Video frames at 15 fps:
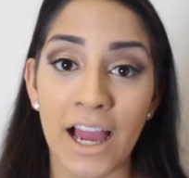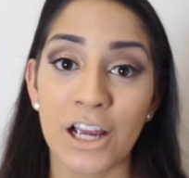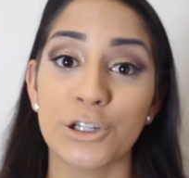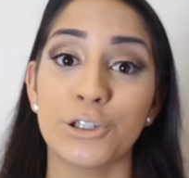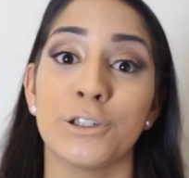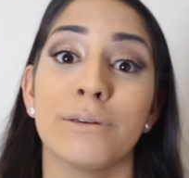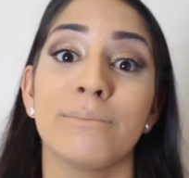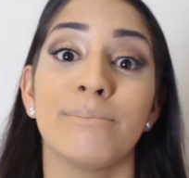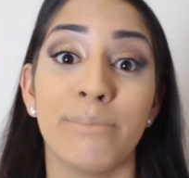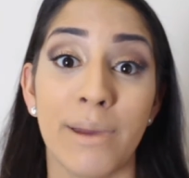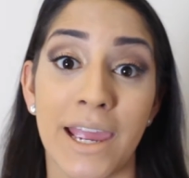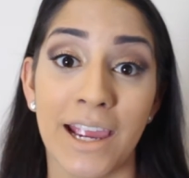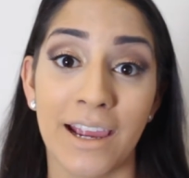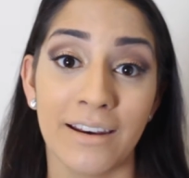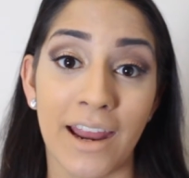actually
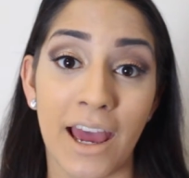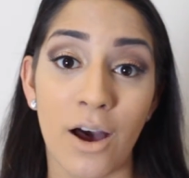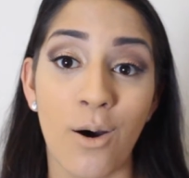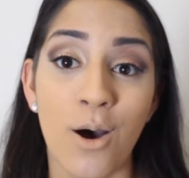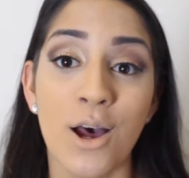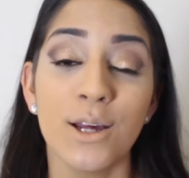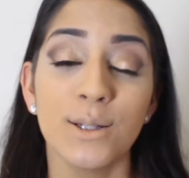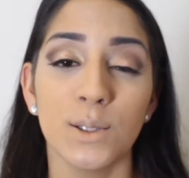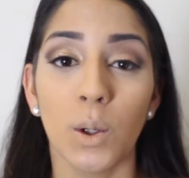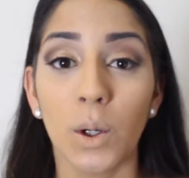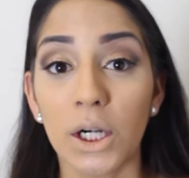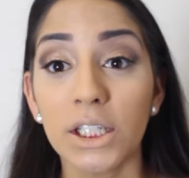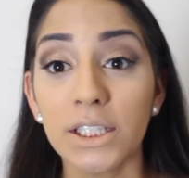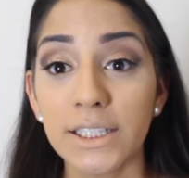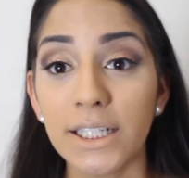bake now. So
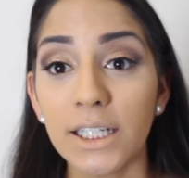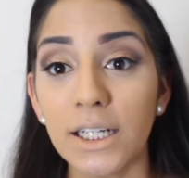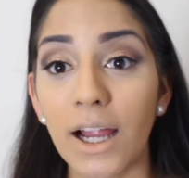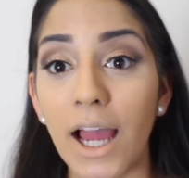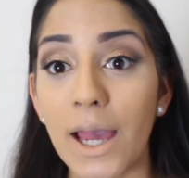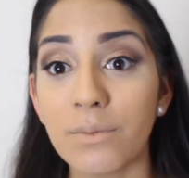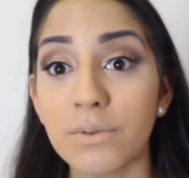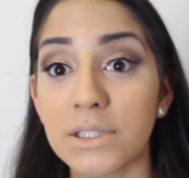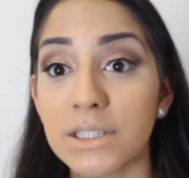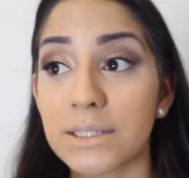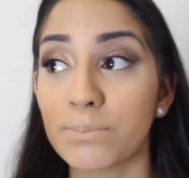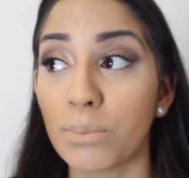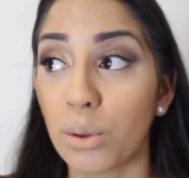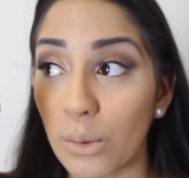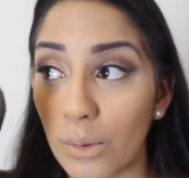earlier I
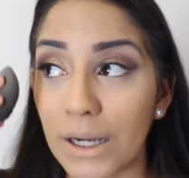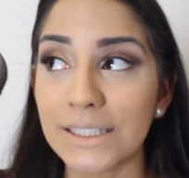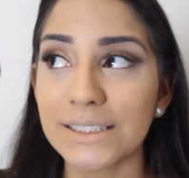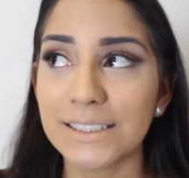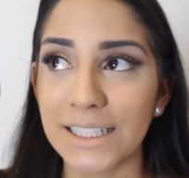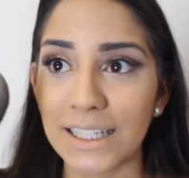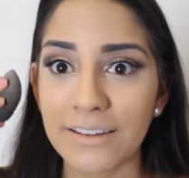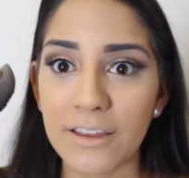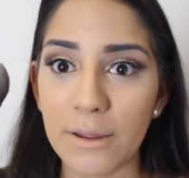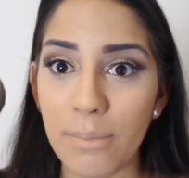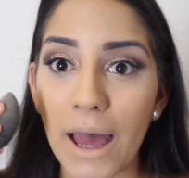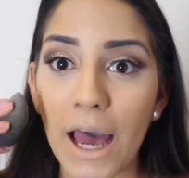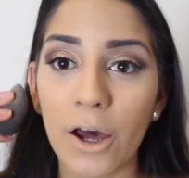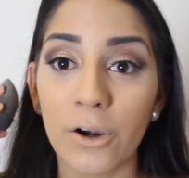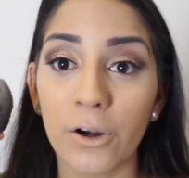was pressing the
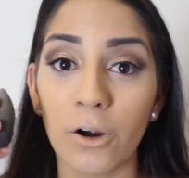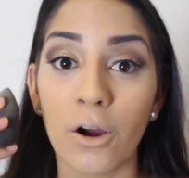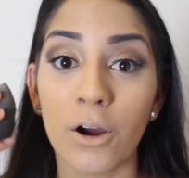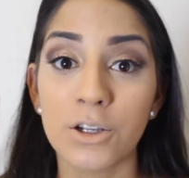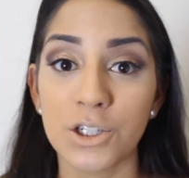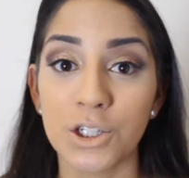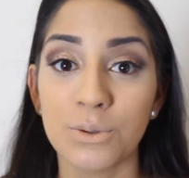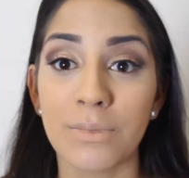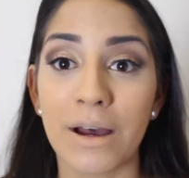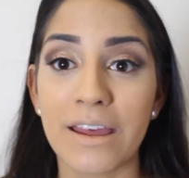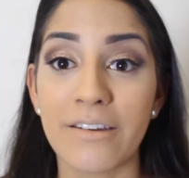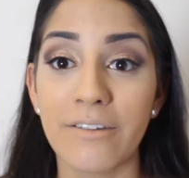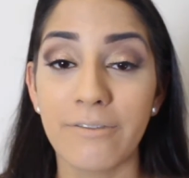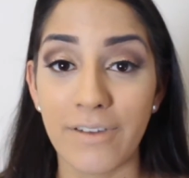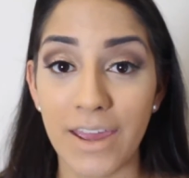powder onto
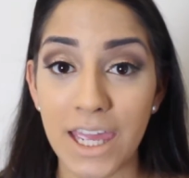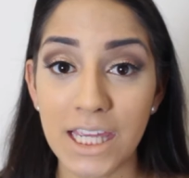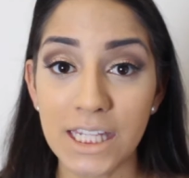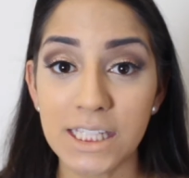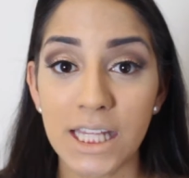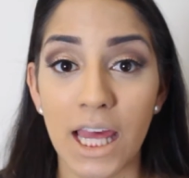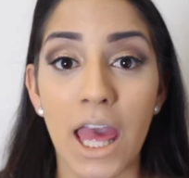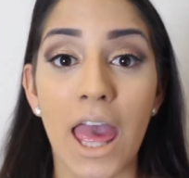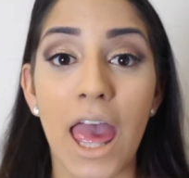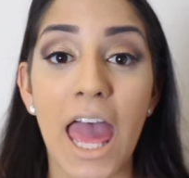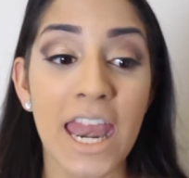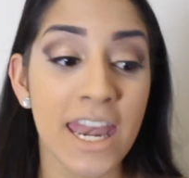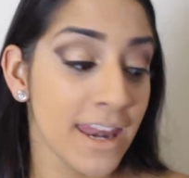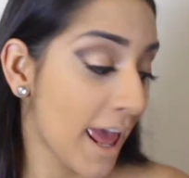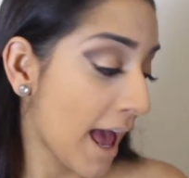my face,
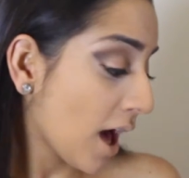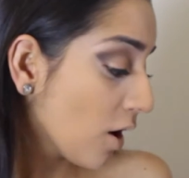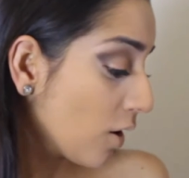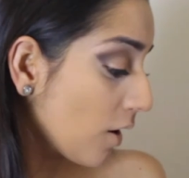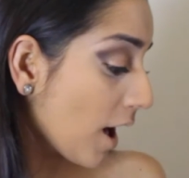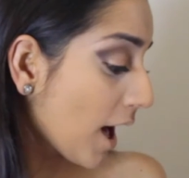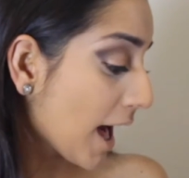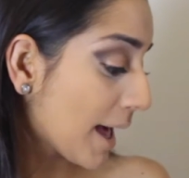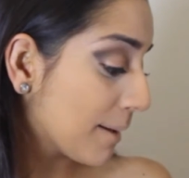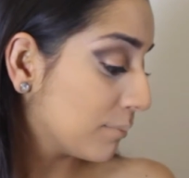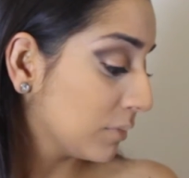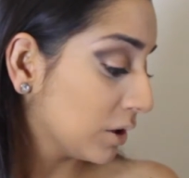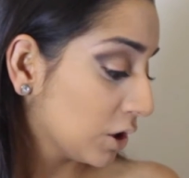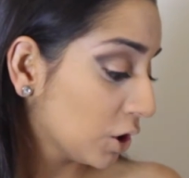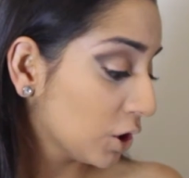and now
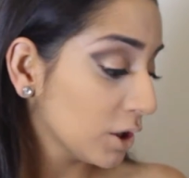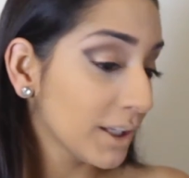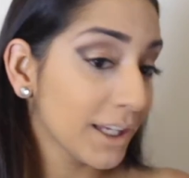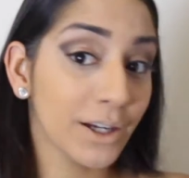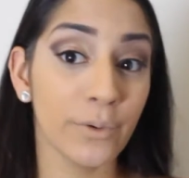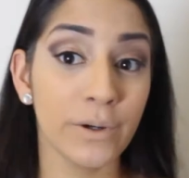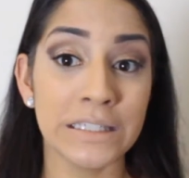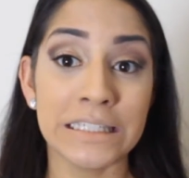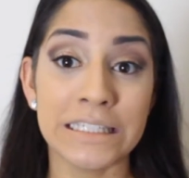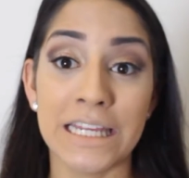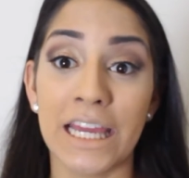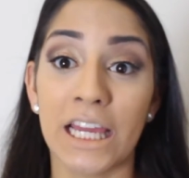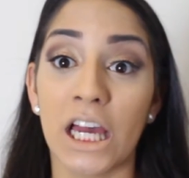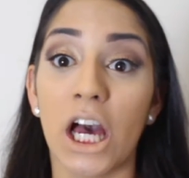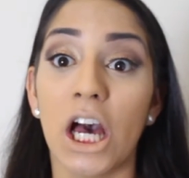I'm literally going to
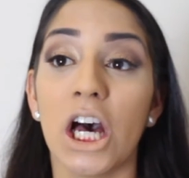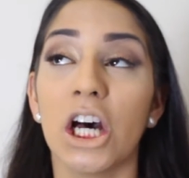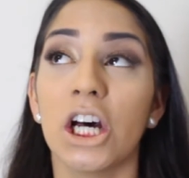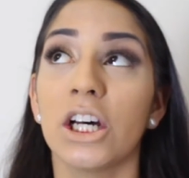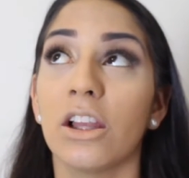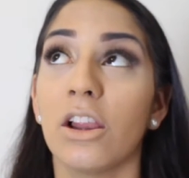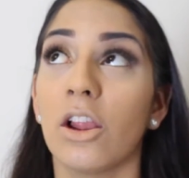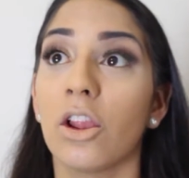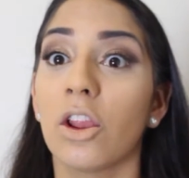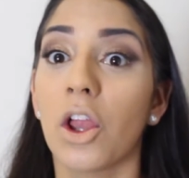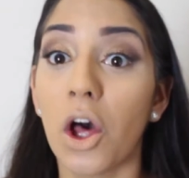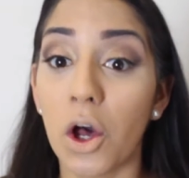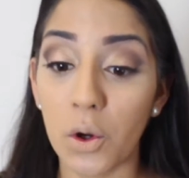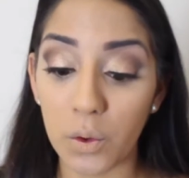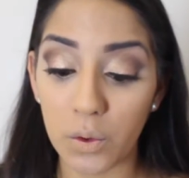take a
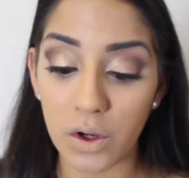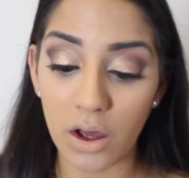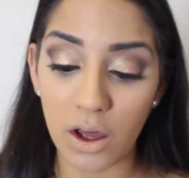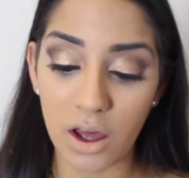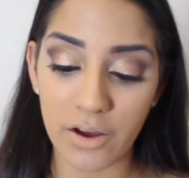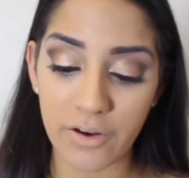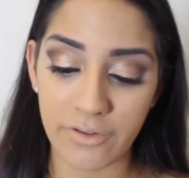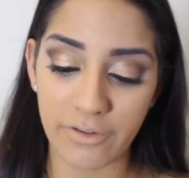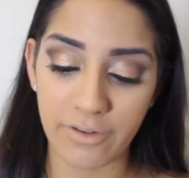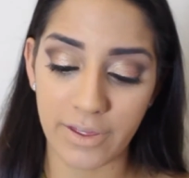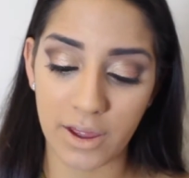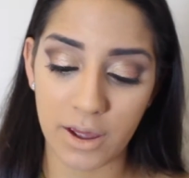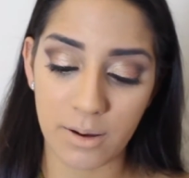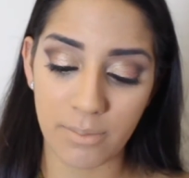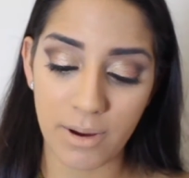load of
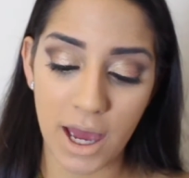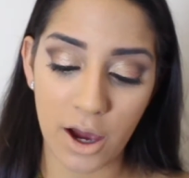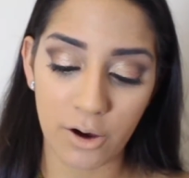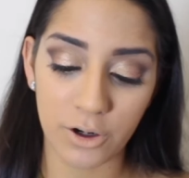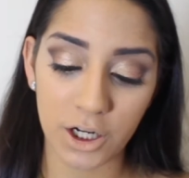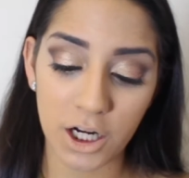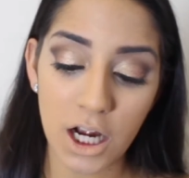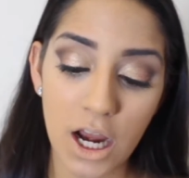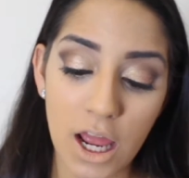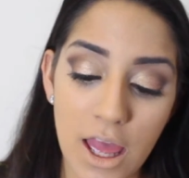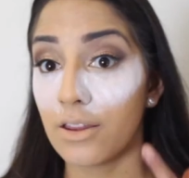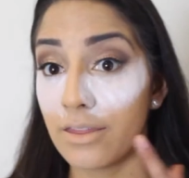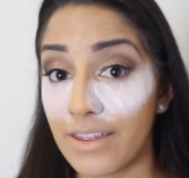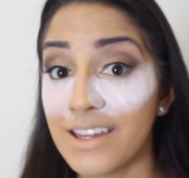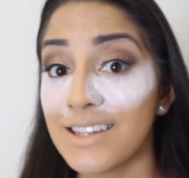the powder.
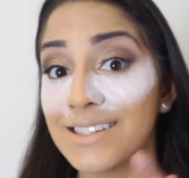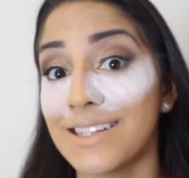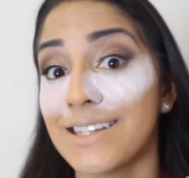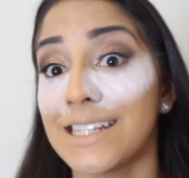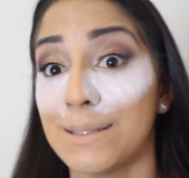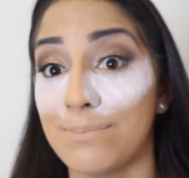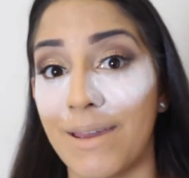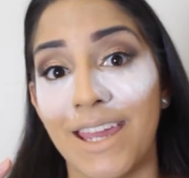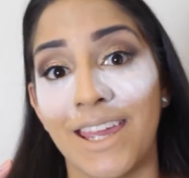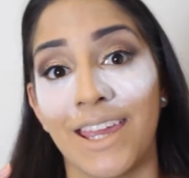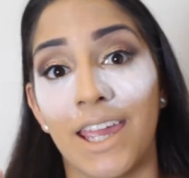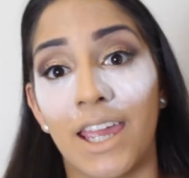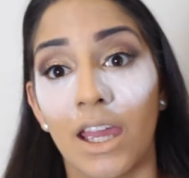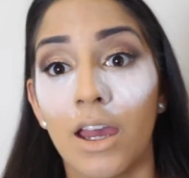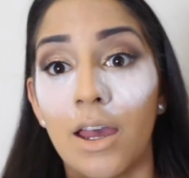So this is
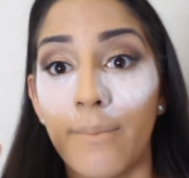baking.